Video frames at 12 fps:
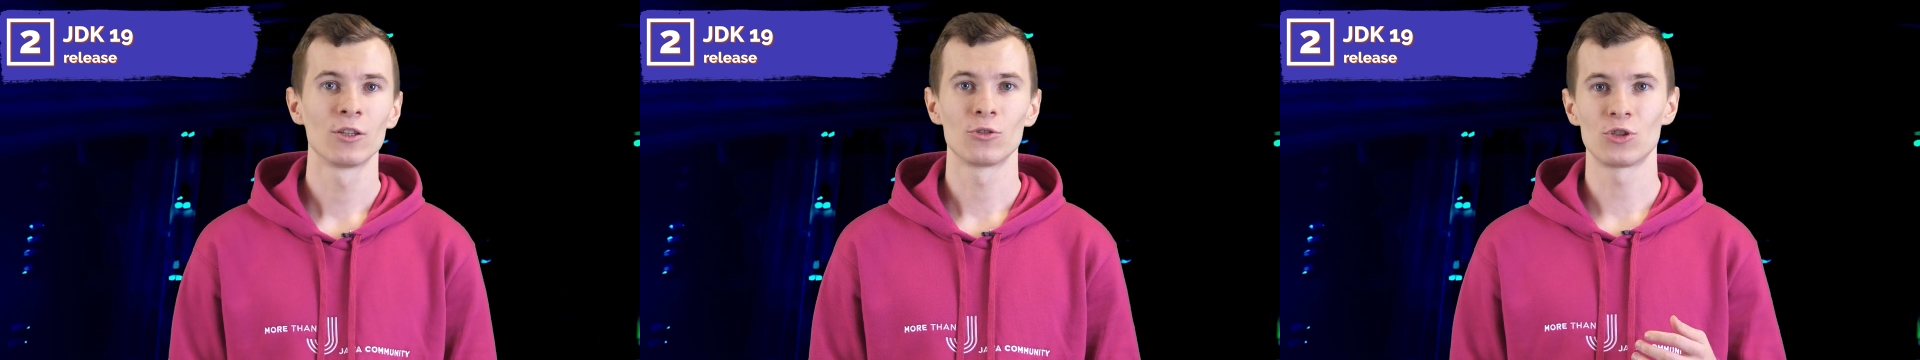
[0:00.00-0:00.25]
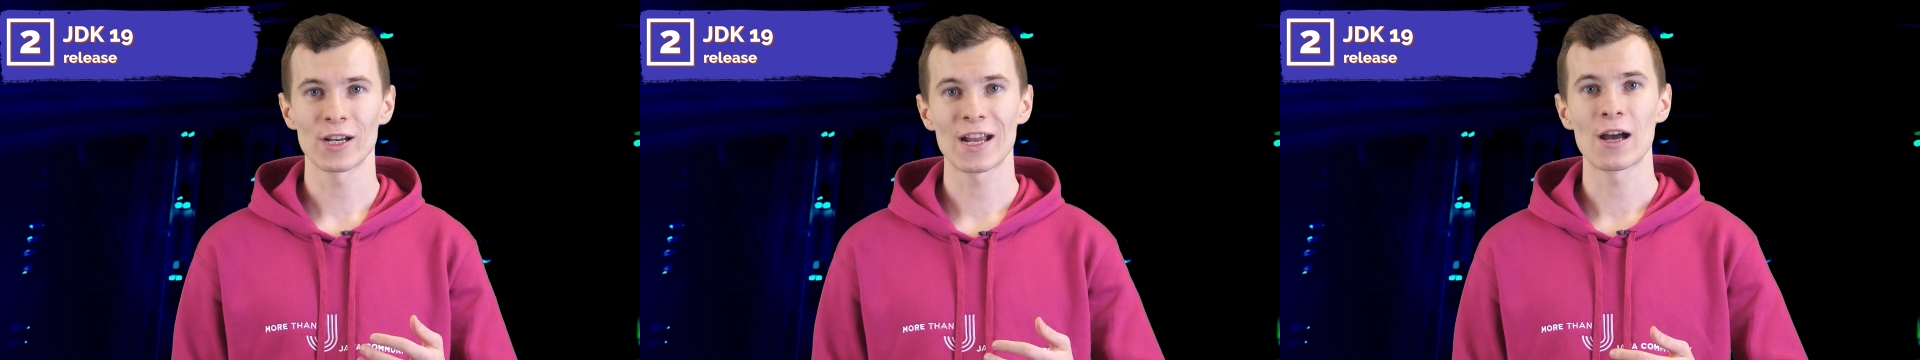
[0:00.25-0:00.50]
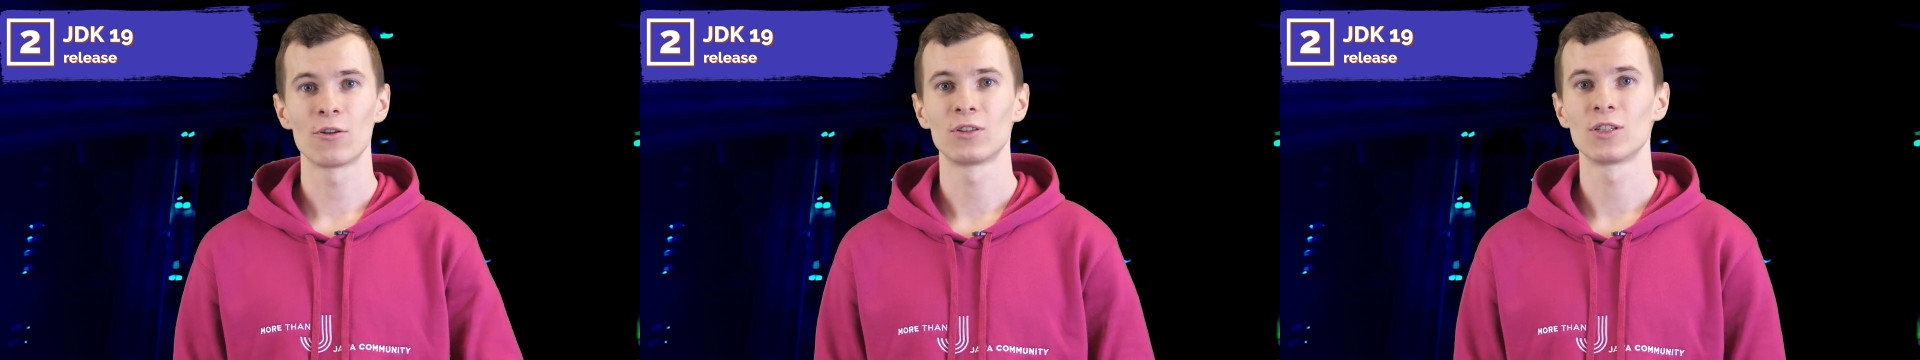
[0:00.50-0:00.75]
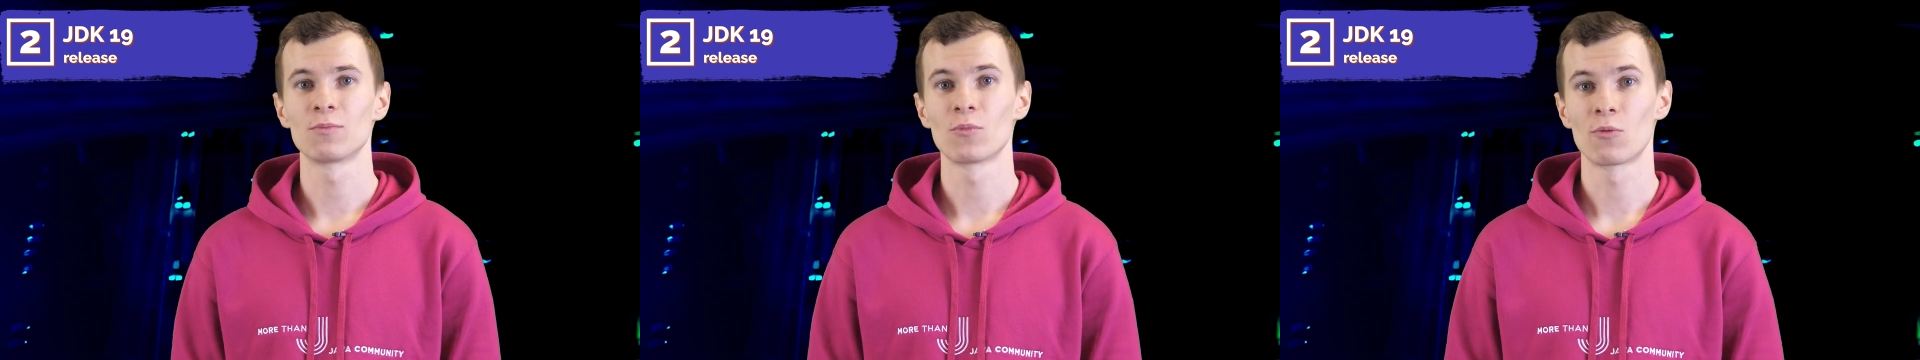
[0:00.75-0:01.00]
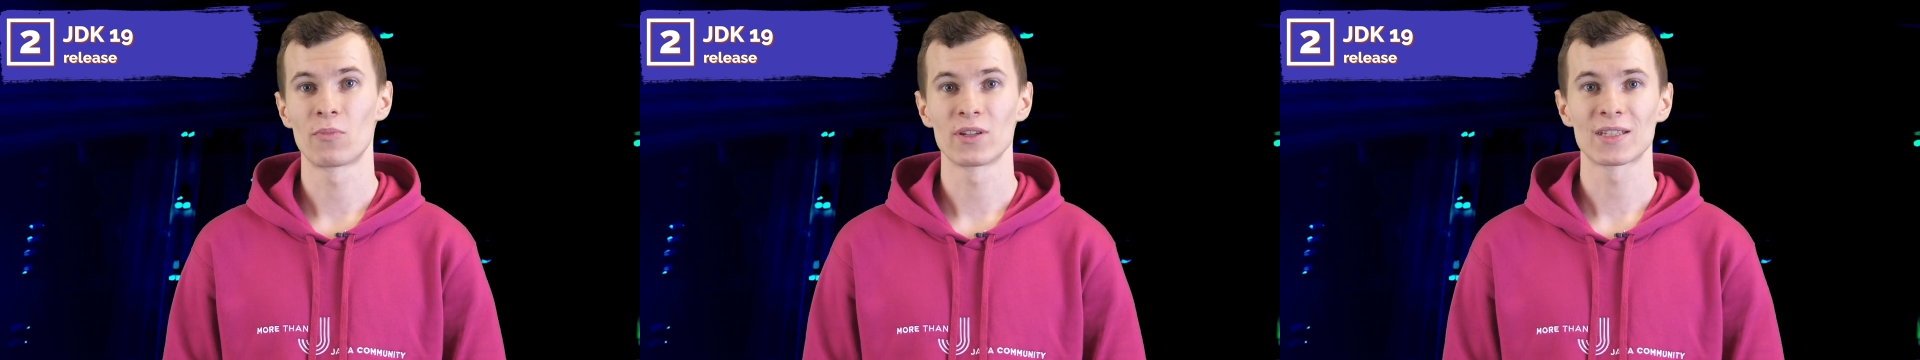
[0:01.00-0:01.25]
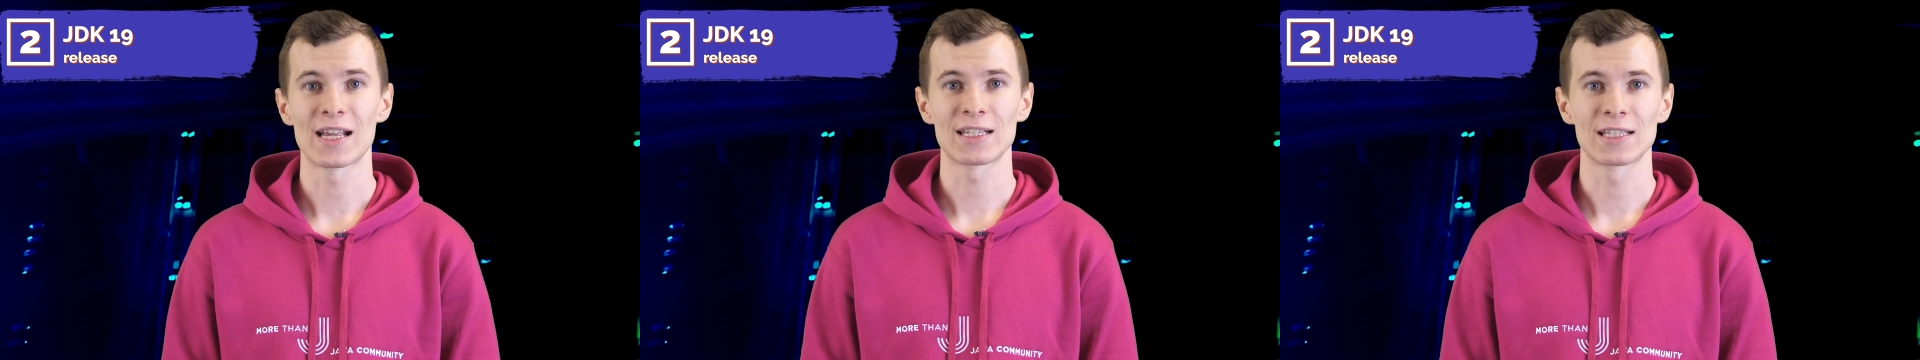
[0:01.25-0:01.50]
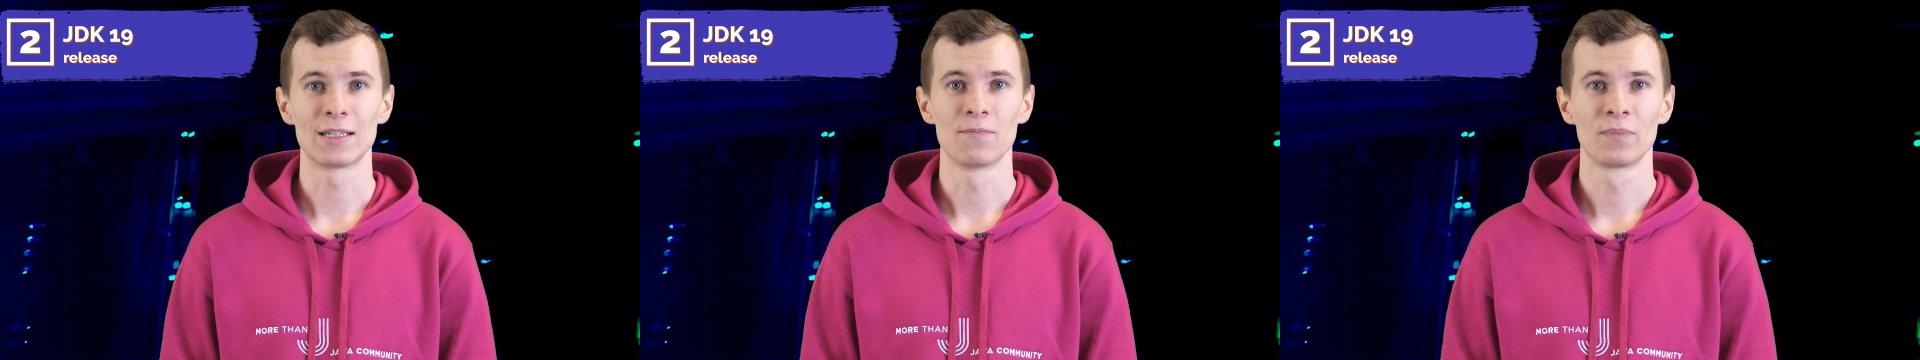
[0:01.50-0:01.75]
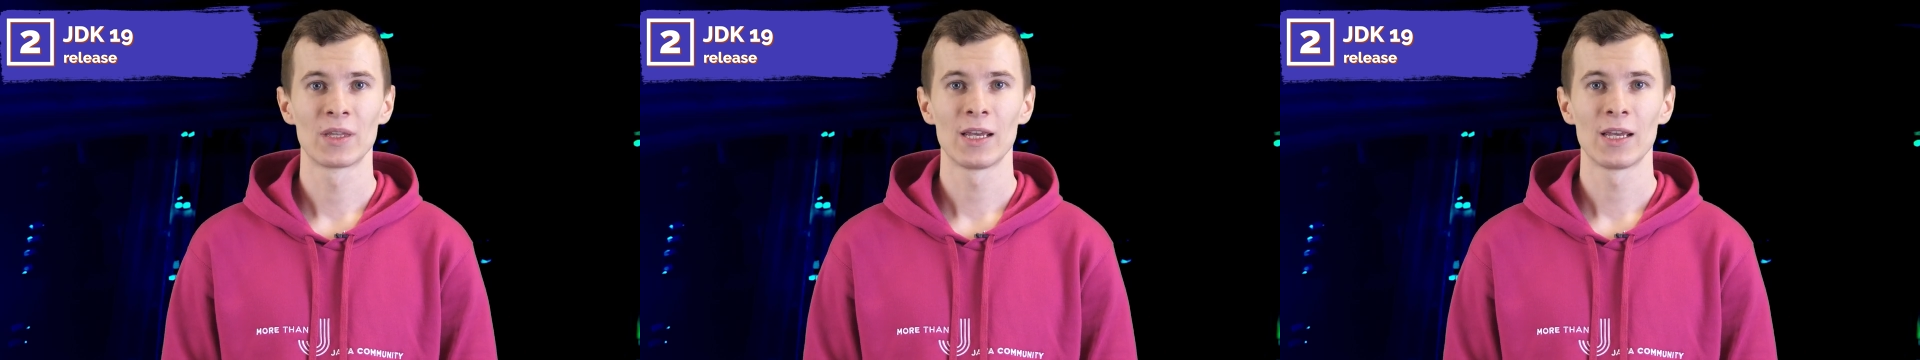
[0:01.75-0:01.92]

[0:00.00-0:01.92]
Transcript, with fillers: to check out it more precisely.